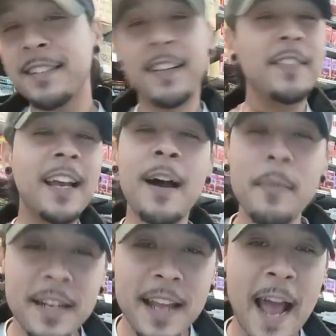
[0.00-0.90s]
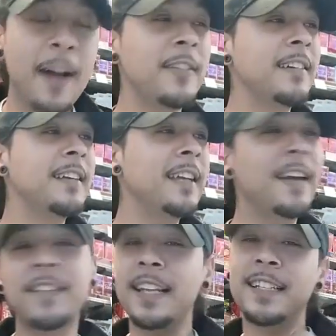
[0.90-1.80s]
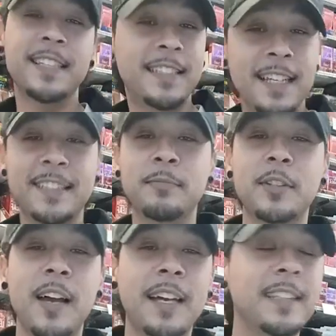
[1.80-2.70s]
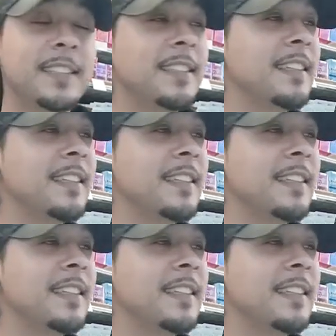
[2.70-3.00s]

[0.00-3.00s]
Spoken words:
if they coming down, if they just did some drugs,